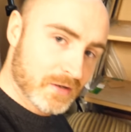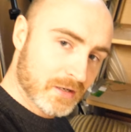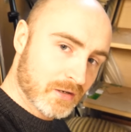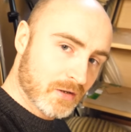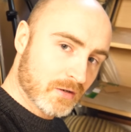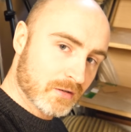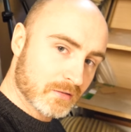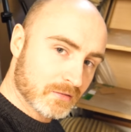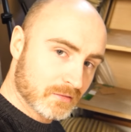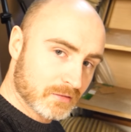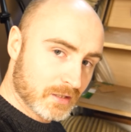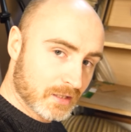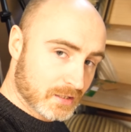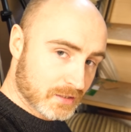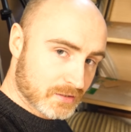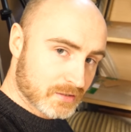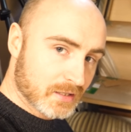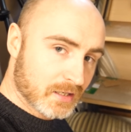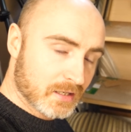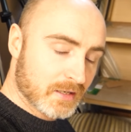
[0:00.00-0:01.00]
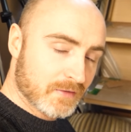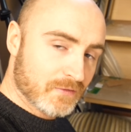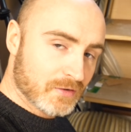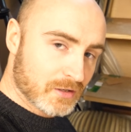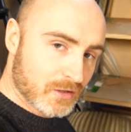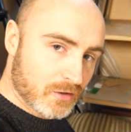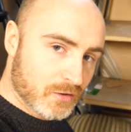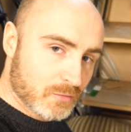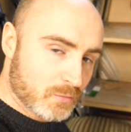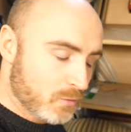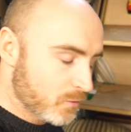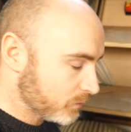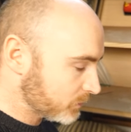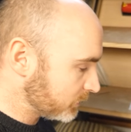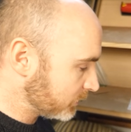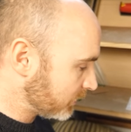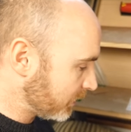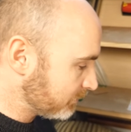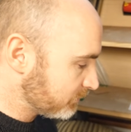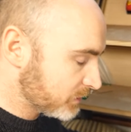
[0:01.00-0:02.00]
a lot, like I say, if a lot of
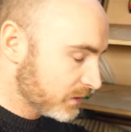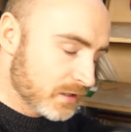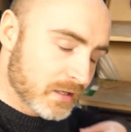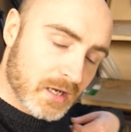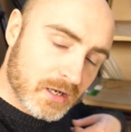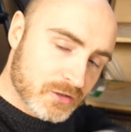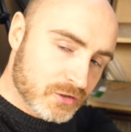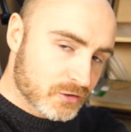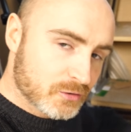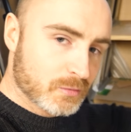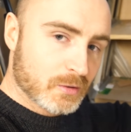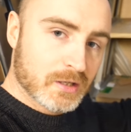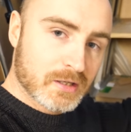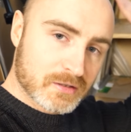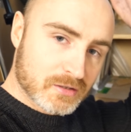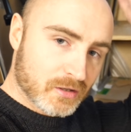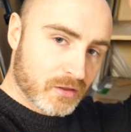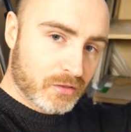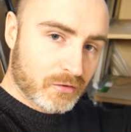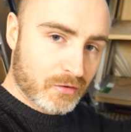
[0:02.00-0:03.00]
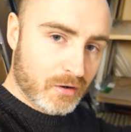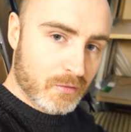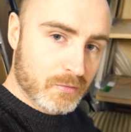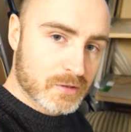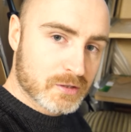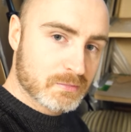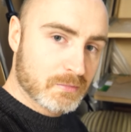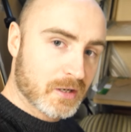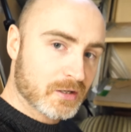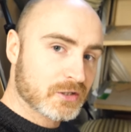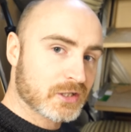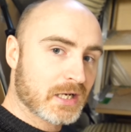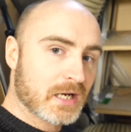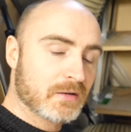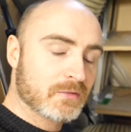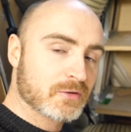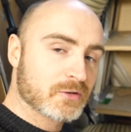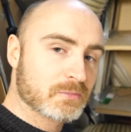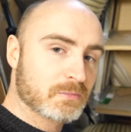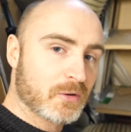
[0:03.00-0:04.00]
water comes in, I just want it to throw as much
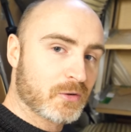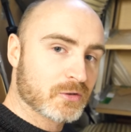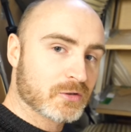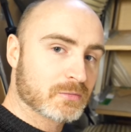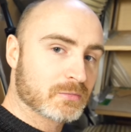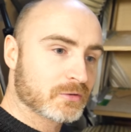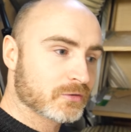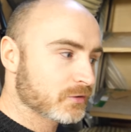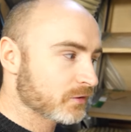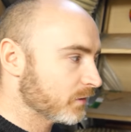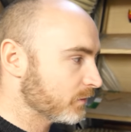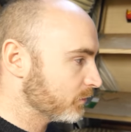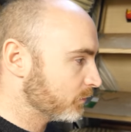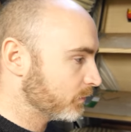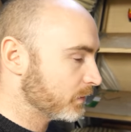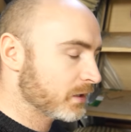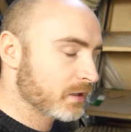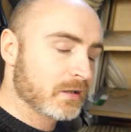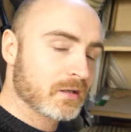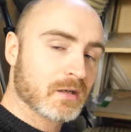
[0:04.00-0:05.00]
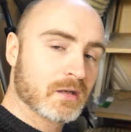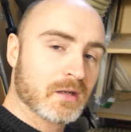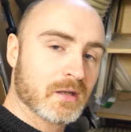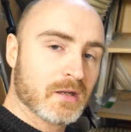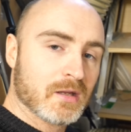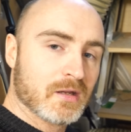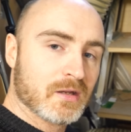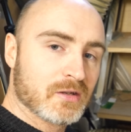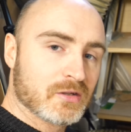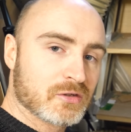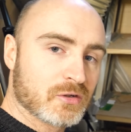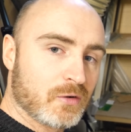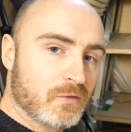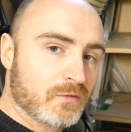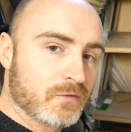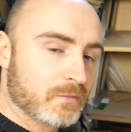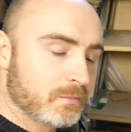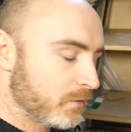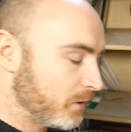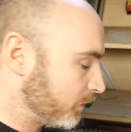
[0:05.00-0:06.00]
out as possible so that we can
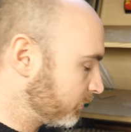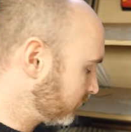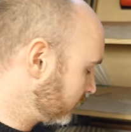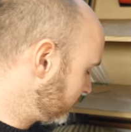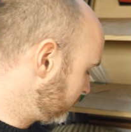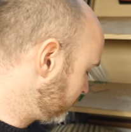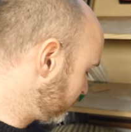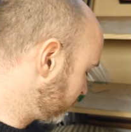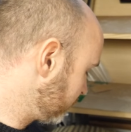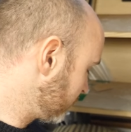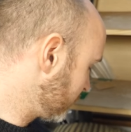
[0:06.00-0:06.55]
solve the problem.